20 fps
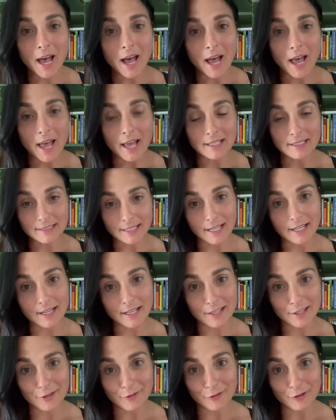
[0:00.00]
As stated
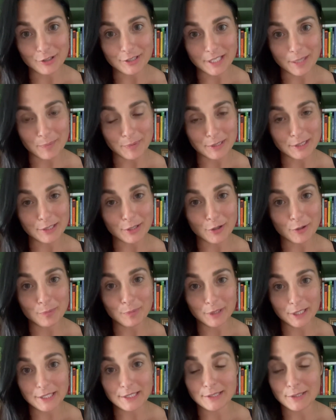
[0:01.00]
in the first episode,
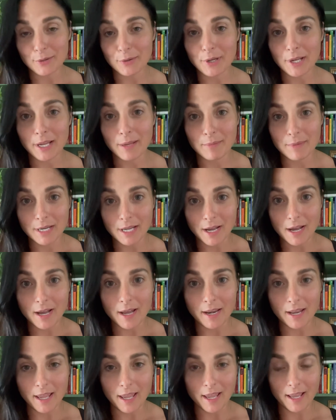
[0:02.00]
please note I am
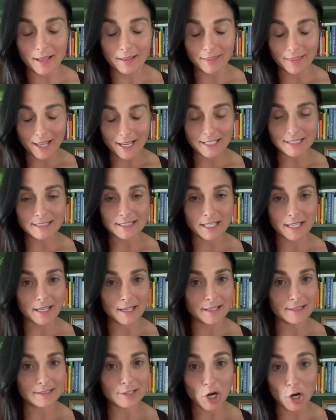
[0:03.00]
not a
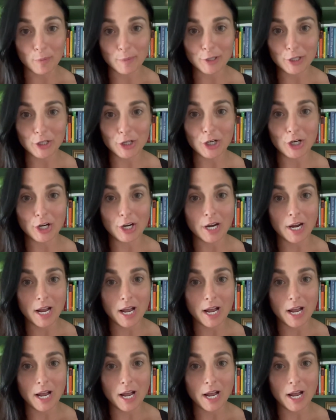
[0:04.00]
licensed carpenter.